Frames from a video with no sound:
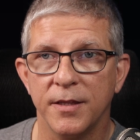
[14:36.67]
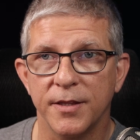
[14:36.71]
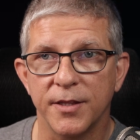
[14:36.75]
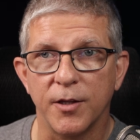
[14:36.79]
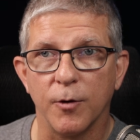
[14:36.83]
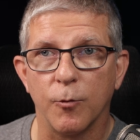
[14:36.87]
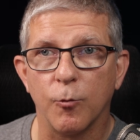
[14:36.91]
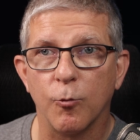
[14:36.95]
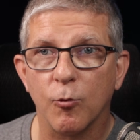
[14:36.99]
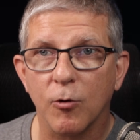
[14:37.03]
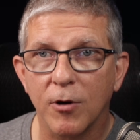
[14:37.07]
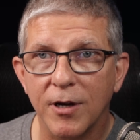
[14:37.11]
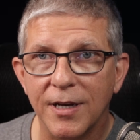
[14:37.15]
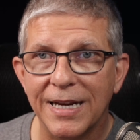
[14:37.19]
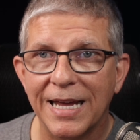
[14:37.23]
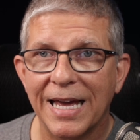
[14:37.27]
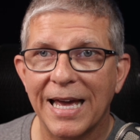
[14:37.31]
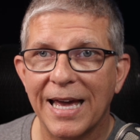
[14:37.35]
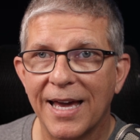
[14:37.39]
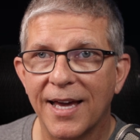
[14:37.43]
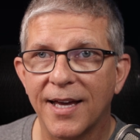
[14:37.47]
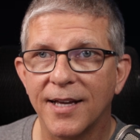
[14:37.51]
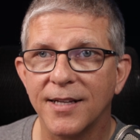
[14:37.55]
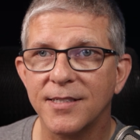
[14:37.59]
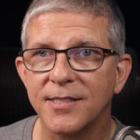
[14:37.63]
The
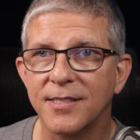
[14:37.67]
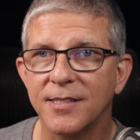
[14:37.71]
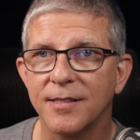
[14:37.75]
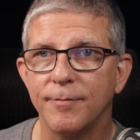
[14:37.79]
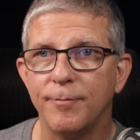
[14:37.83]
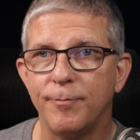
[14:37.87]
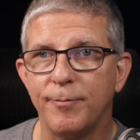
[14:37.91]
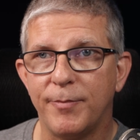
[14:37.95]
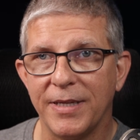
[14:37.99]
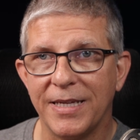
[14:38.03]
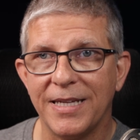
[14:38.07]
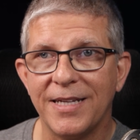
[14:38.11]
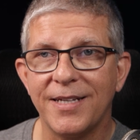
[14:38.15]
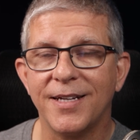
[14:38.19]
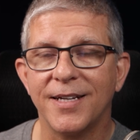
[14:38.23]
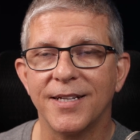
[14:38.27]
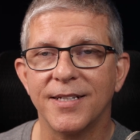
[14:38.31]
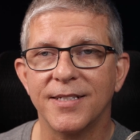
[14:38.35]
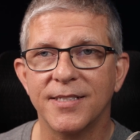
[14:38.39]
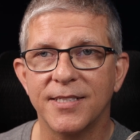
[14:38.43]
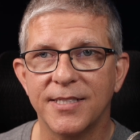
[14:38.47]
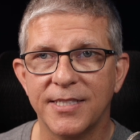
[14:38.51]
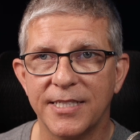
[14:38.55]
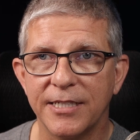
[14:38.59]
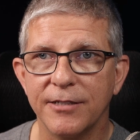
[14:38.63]
1S, being a
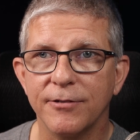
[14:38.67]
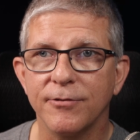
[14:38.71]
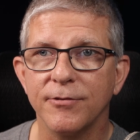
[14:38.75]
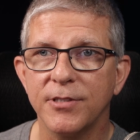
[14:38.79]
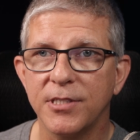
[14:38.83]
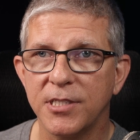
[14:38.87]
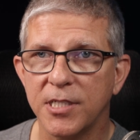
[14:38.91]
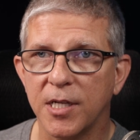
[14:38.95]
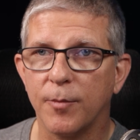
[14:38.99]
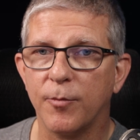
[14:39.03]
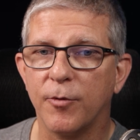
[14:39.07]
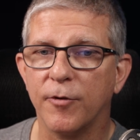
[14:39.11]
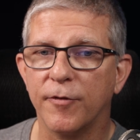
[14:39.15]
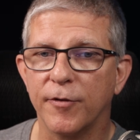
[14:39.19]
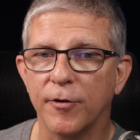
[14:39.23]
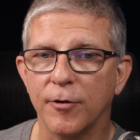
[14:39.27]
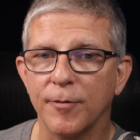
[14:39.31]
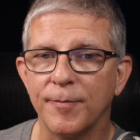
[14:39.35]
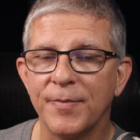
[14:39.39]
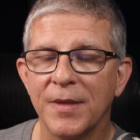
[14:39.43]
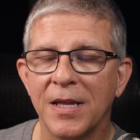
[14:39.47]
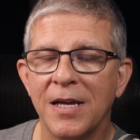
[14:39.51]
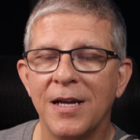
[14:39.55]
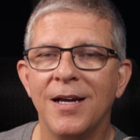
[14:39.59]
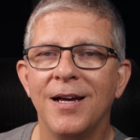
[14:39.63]
sealed
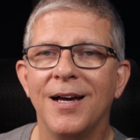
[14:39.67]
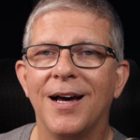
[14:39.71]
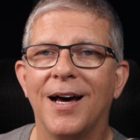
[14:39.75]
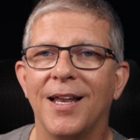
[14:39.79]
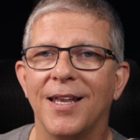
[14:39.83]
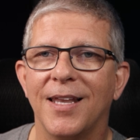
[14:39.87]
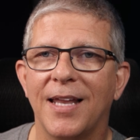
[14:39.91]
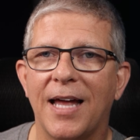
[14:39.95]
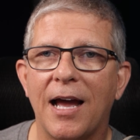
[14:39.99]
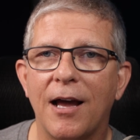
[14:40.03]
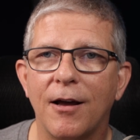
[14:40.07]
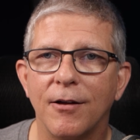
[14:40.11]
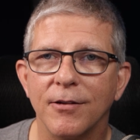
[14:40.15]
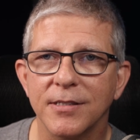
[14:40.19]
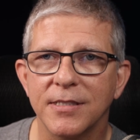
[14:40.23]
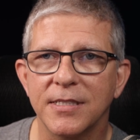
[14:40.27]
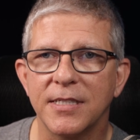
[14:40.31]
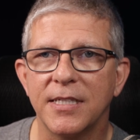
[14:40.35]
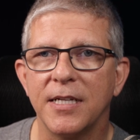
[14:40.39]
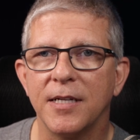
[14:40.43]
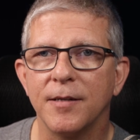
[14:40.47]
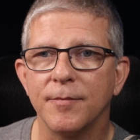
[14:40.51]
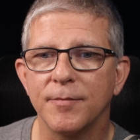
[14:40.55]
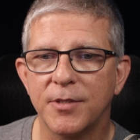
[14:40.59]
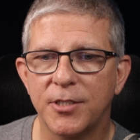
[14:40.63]
subwoofer, allows
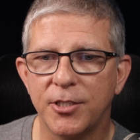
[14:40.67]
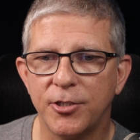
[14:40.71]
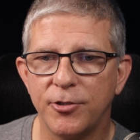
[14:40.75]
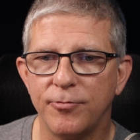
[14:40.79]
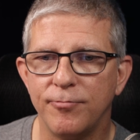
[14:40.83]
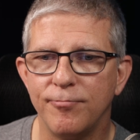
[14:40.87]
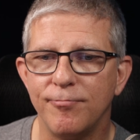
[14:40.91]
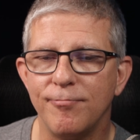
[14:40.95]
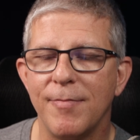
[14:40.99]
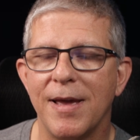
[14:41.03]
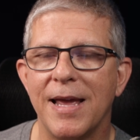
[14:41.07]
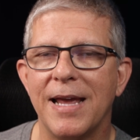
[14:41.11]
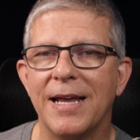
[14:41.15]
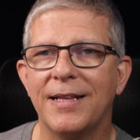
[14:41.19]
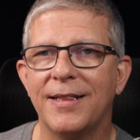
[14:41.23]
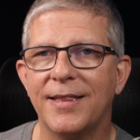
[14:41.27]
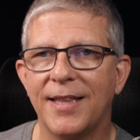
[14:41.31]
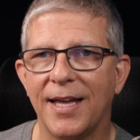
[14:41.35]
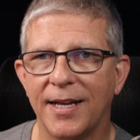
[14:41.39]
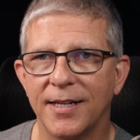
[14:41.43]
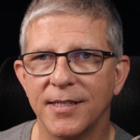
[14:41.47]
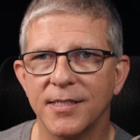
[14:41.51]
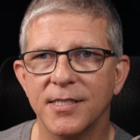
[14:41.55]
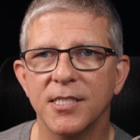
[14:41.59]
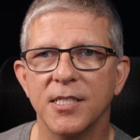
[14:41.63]
them to make
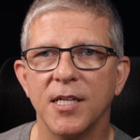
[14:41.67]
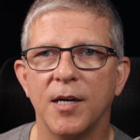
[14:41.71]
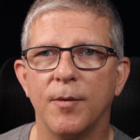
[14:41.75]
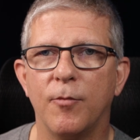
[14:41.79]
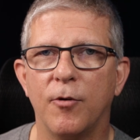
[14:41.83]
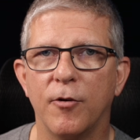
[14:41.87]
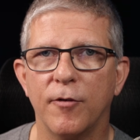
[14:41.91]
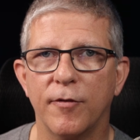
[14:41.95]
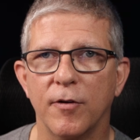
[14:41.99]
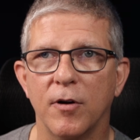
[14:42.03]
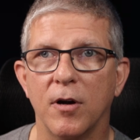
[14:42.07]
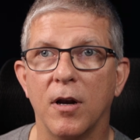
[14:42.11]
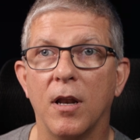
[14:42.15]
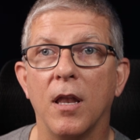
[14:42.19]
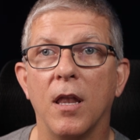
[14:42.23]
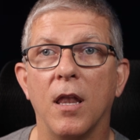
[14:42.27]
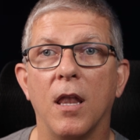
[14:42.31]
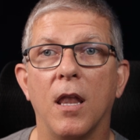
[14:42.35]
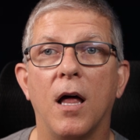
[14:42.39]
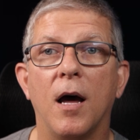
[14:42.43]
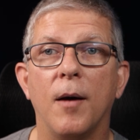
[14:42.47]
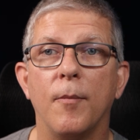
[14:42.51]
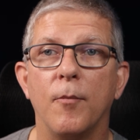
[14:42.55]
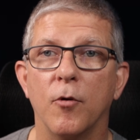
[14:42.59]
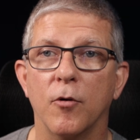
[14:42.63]
that subwoofer a
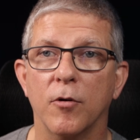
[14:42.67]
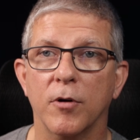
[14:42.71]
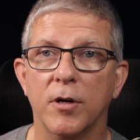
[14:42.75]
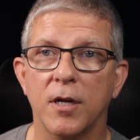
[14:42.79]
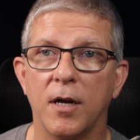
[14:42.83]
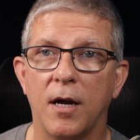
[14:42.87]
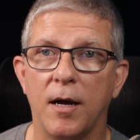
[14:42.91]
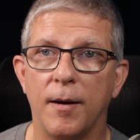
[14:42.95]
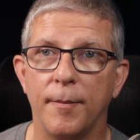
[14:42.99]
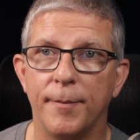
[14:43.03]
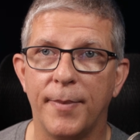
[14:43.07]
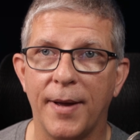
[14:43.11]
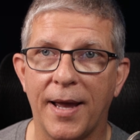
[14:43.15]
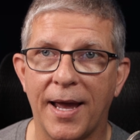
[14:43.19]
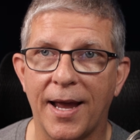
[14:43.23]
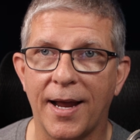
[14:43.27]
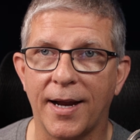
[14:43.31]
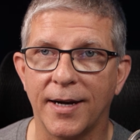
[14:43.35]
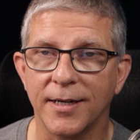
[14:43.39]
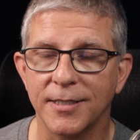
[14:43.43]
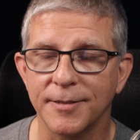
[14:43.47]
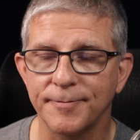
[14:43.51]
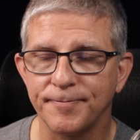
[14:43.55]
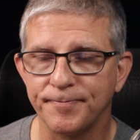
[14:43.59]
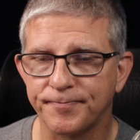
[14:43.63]
lot more
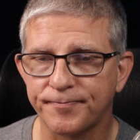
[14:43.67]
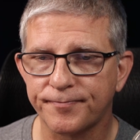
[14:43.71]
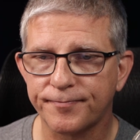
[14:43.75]
compact.